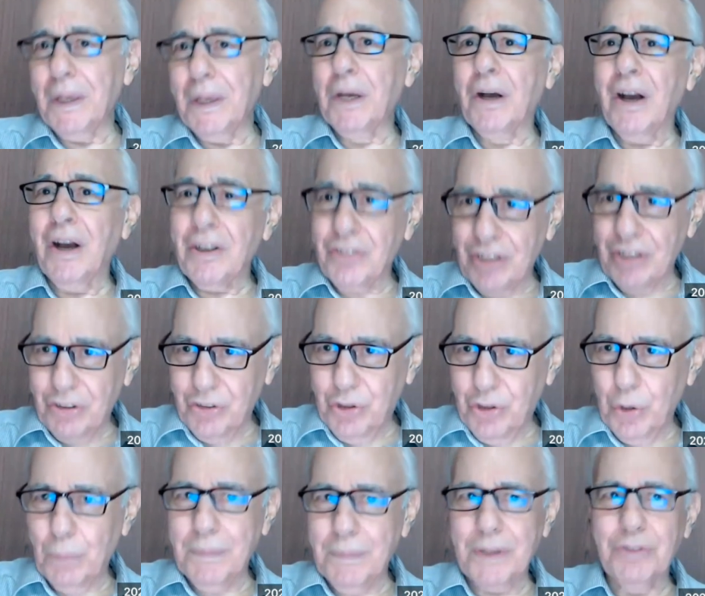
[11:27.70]
because it's
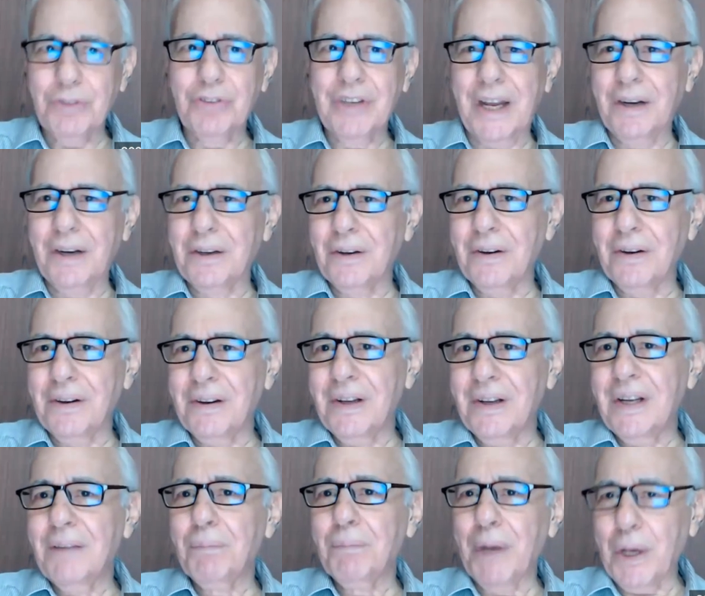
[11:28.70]
human centered,
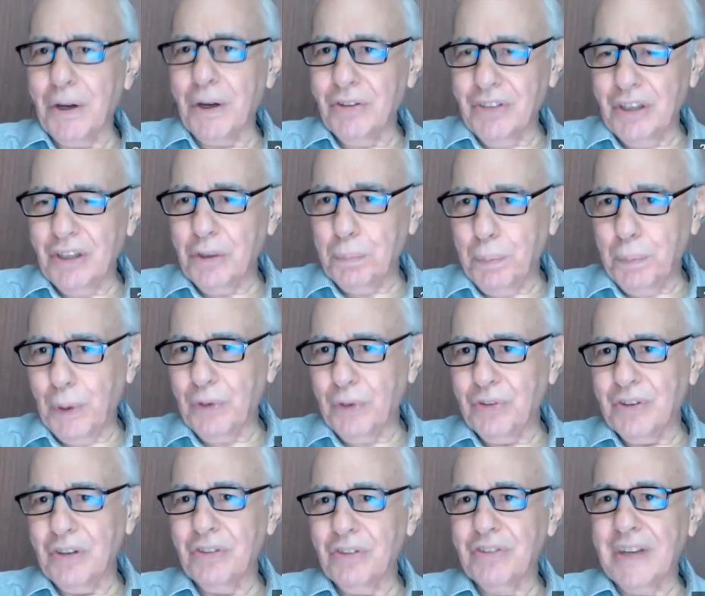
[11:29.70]
because it's
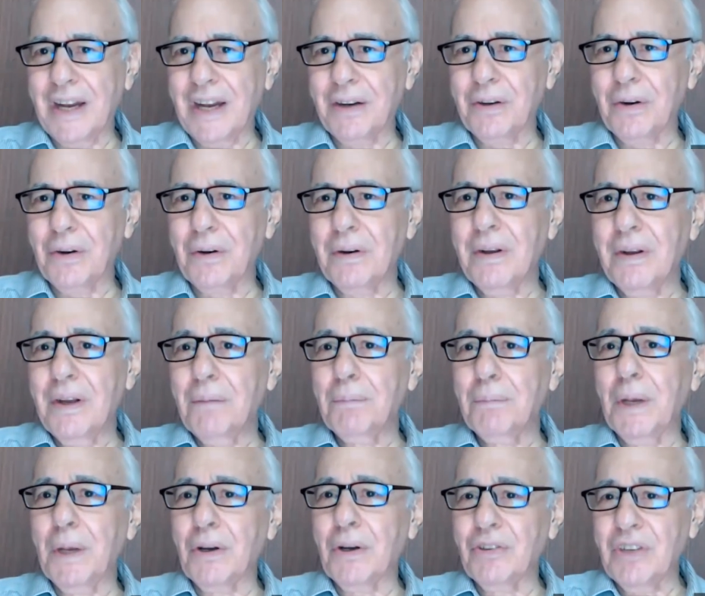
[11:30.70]
person centered,
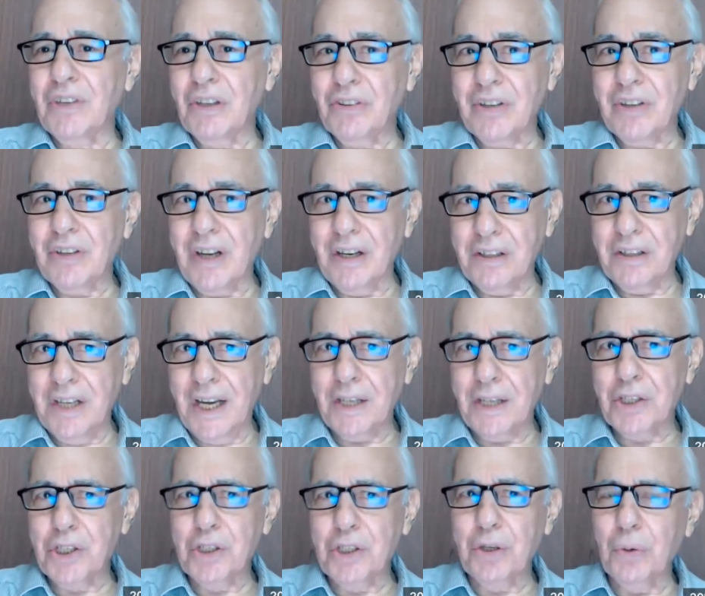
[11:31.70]
because it's
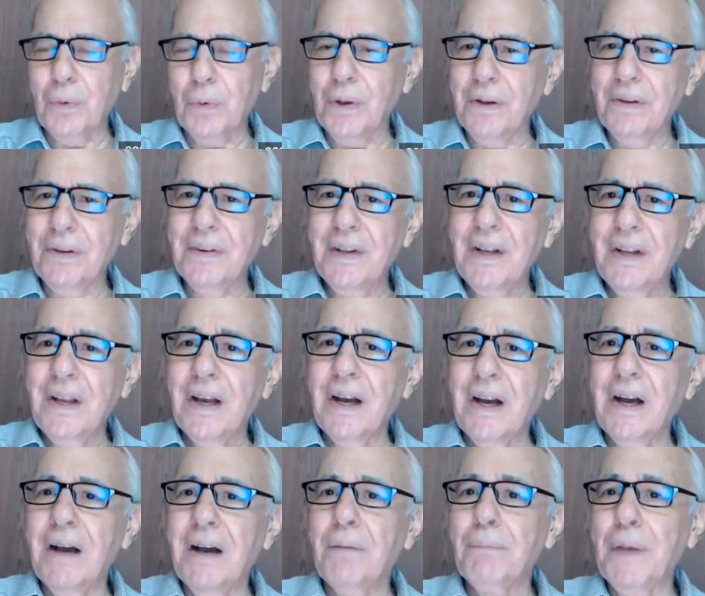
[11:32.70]
contextual,
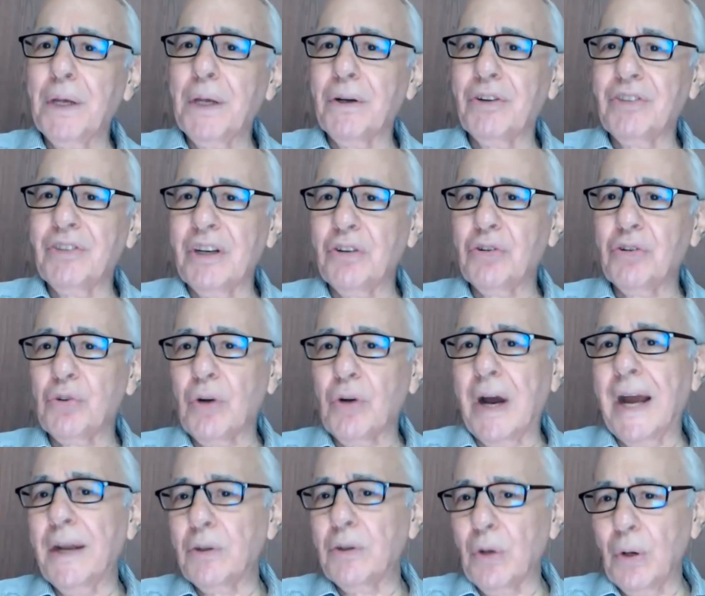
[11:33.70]
uh, because it's
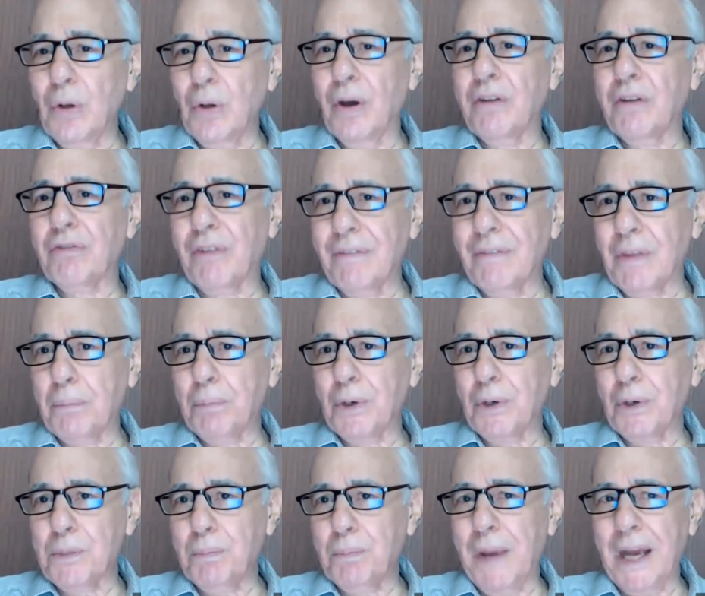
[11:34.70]
trying to look from the
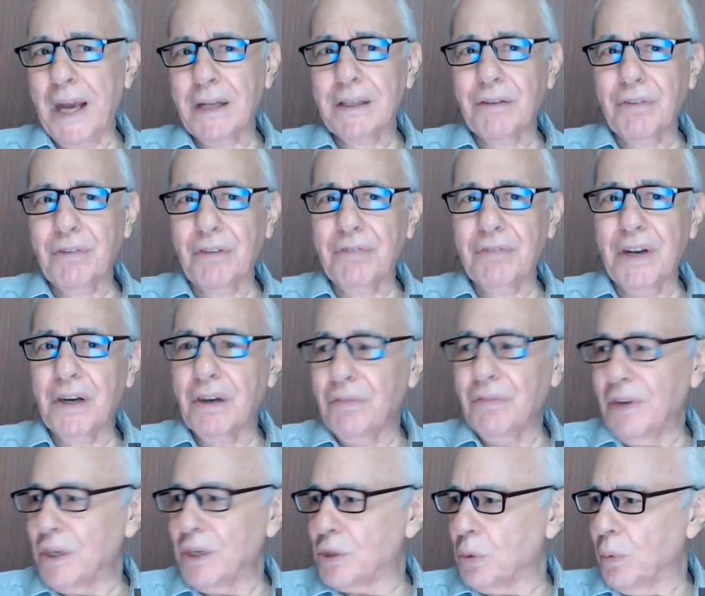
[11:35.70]
perspective of
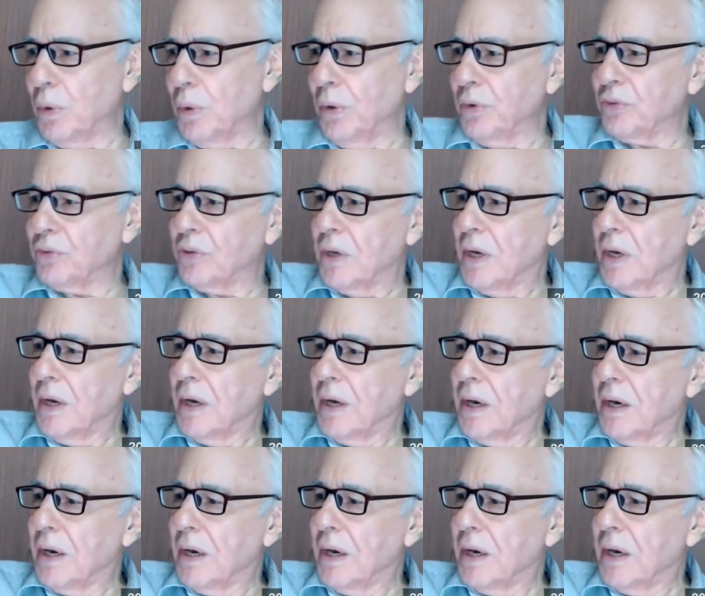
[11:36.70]
individuals.